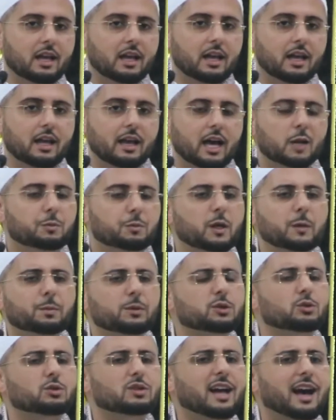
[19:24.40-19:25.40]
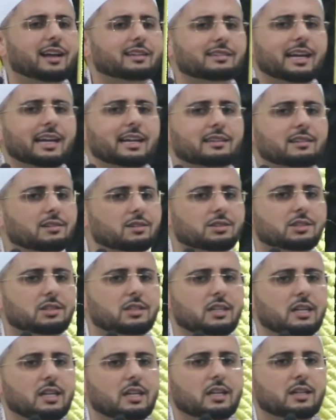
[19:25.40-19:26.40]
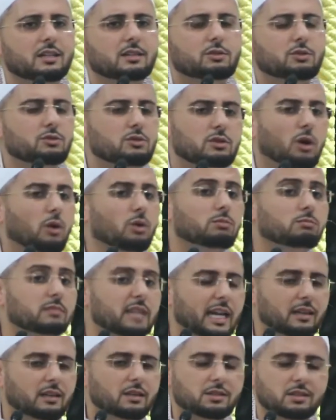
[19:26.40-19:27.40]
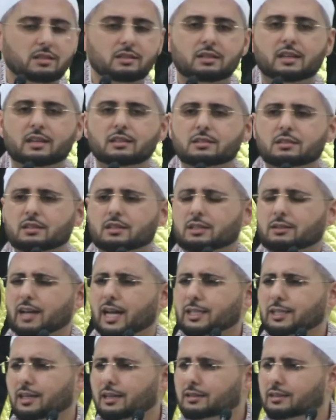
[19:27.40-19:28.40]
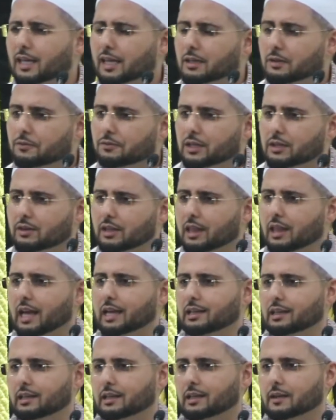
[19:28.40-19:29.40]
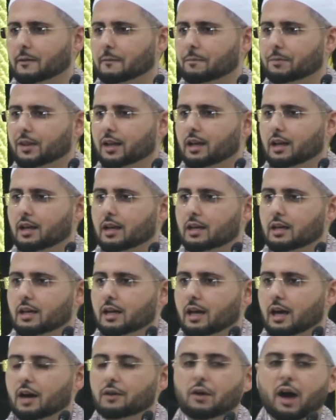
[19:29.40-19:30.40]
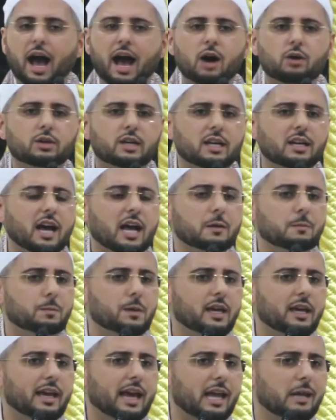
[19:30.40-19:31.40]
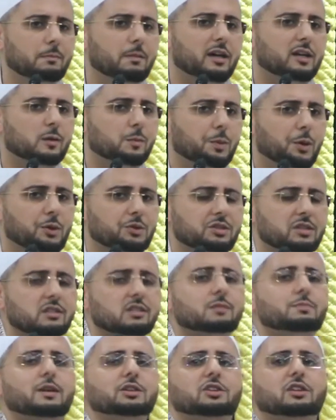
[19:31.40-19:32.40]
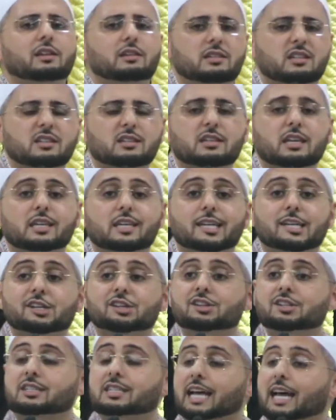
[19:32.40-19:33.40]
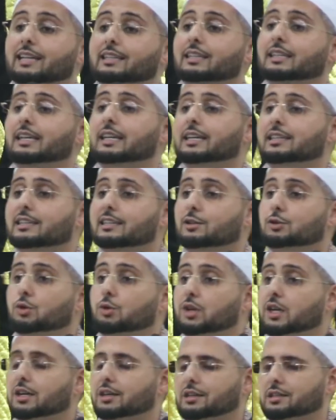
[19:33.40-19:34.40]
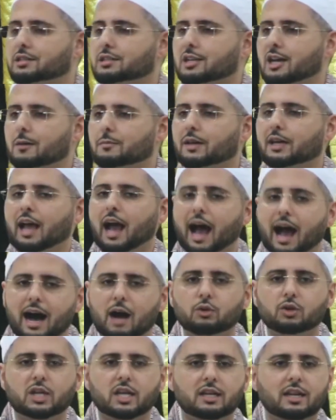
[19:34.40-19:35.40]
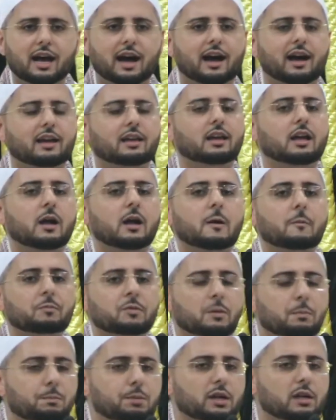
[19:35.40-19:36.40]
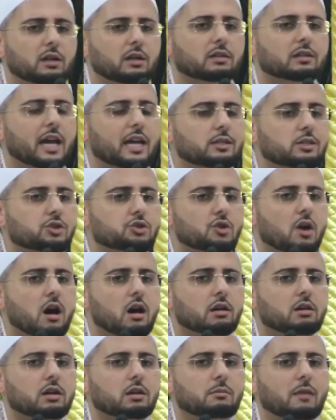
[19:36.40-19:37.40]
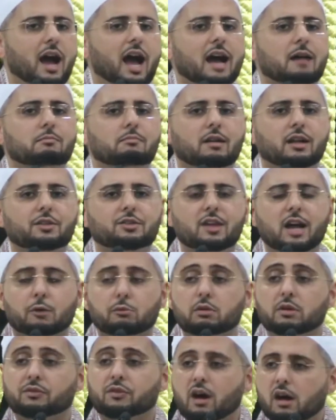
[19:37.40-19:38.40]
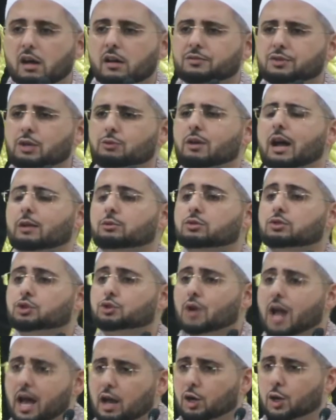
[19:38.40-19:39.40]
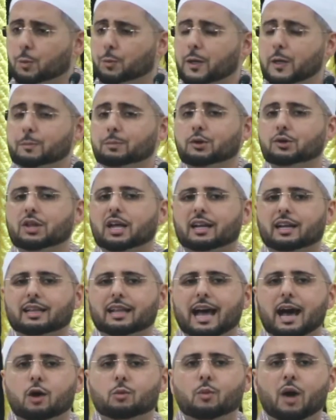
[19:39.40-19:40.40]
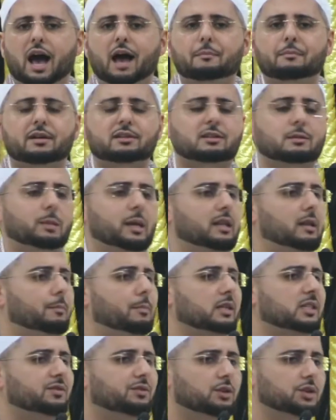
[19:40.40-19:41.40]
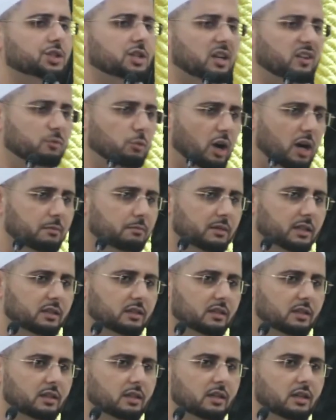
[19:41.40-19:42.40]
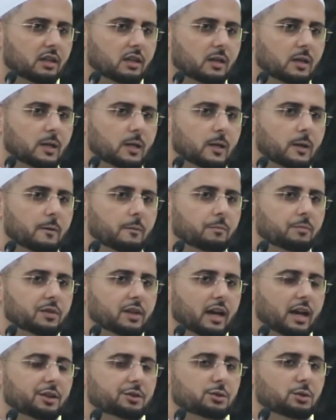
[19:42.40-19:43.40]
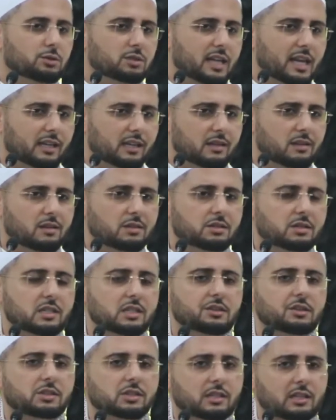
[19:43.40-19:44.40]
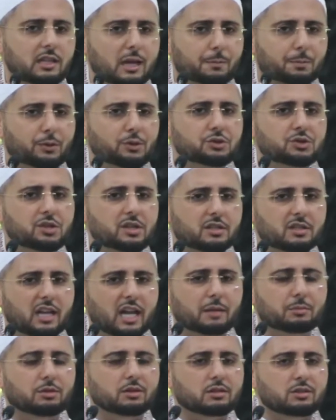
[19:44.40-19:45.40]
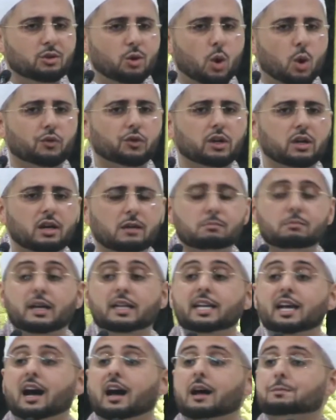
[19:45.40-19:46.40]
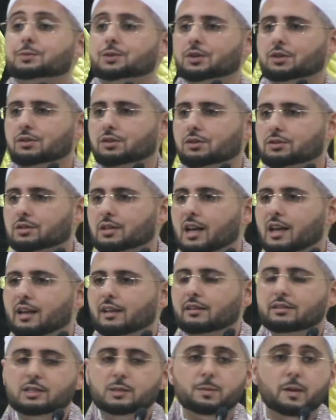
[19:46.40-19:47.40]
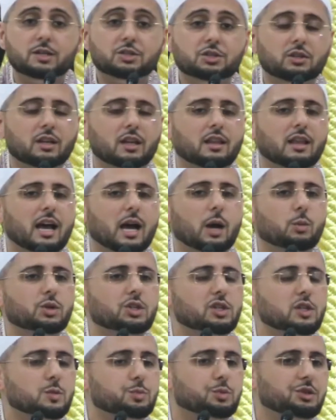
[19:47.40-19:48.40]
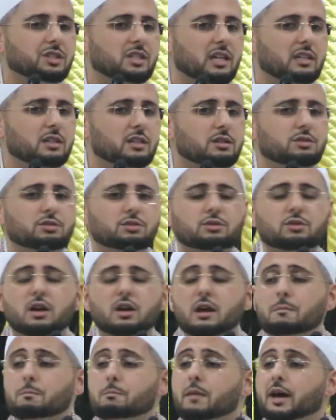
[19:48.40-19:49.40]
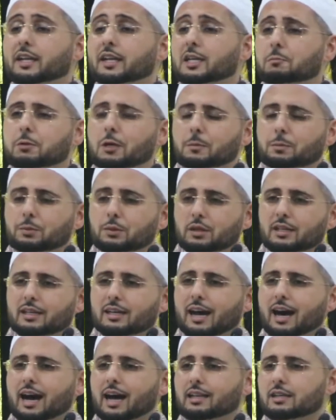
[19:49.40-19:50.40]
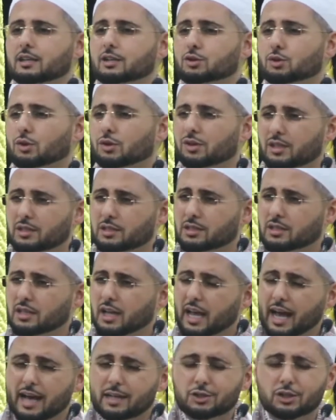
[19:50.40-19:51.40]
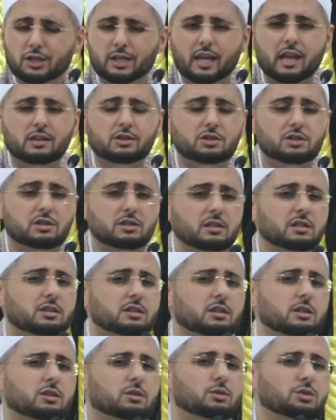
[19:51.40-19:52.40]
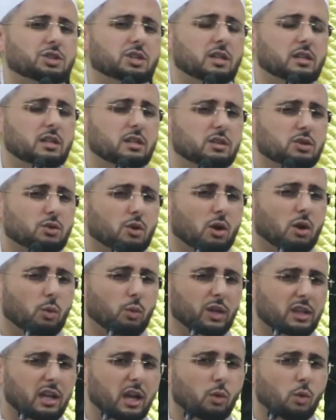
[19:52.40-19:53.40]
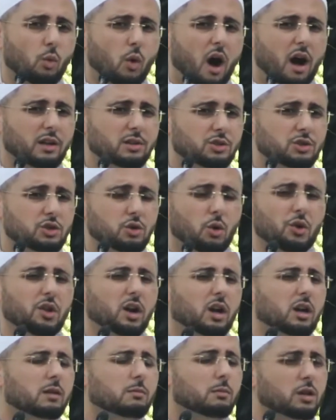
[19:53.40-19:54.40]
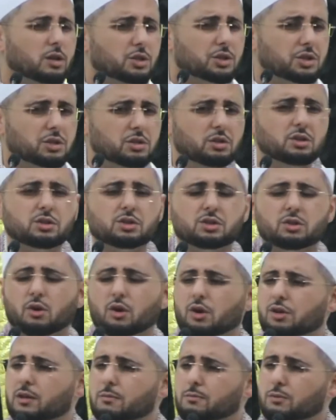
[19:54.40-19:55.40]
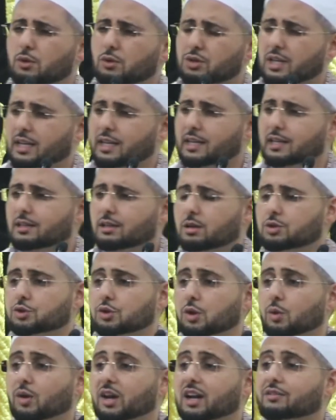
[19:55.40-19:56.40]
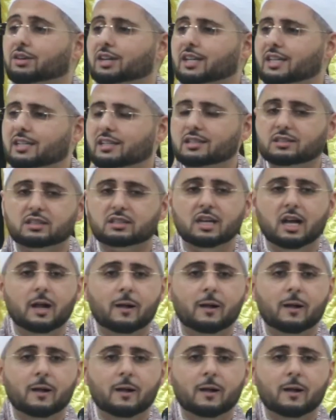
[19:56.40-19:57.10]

And people do not take this. Don't take this into consideration and take it very lightly. Of how can I be a better person, especially since the year is ending and a new year is coming? How can I build a stronger Muhammad that revolves around stronger people that allow Muhammad to be the best version of Muhammad? And through taking this seriously, a person is able to overcome many obstacles, especially that which is presented to many people in college or these educational institutions or what they watch or the commercials or the music industry, whatever it is.